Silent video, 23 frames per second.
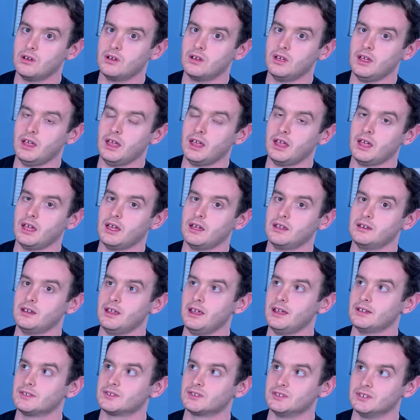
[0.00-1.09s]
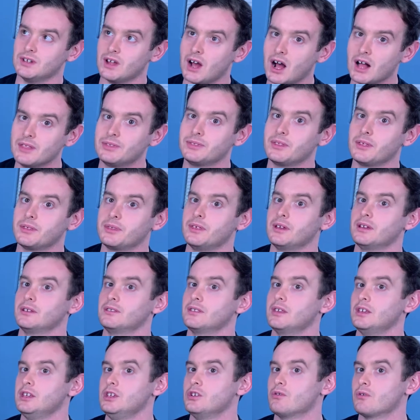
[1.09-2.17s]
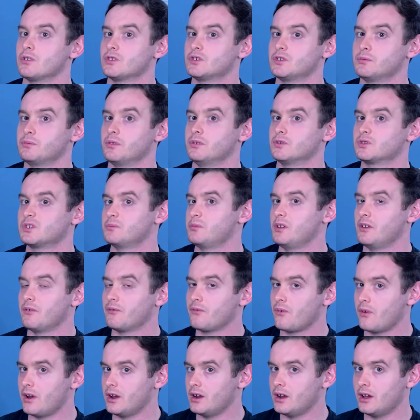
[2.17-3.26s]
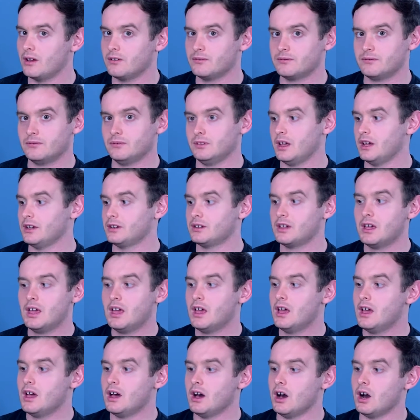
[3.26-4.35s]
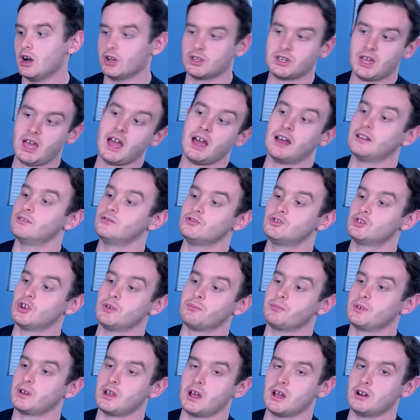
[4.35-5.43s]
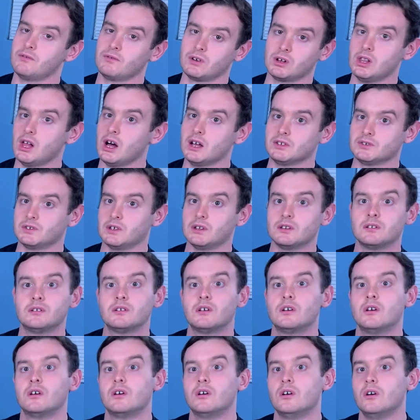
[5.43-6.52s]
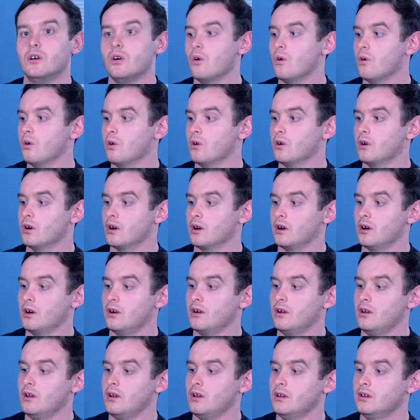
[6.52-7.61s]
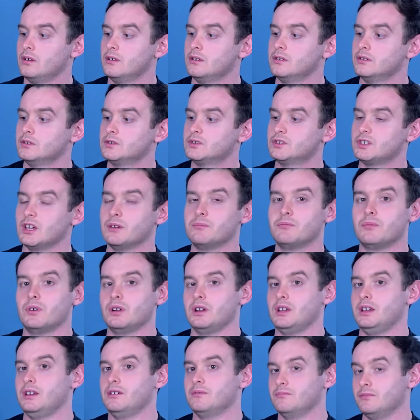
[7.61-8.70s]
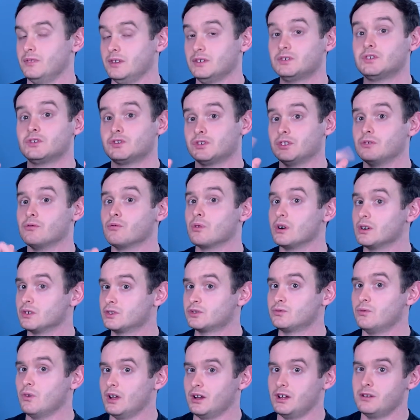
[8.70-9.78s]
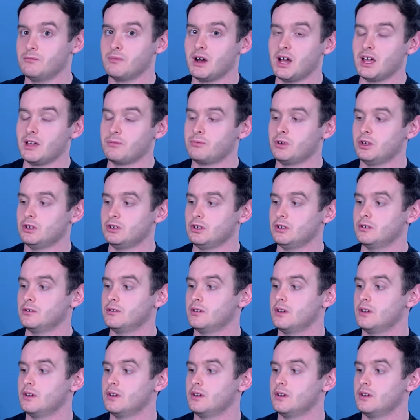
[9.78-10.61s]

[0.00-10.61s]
and it's not the thing that you're supposed to be afraid of, like a cat jumping out of a closet, or somebody, this is the worst one in my opinion,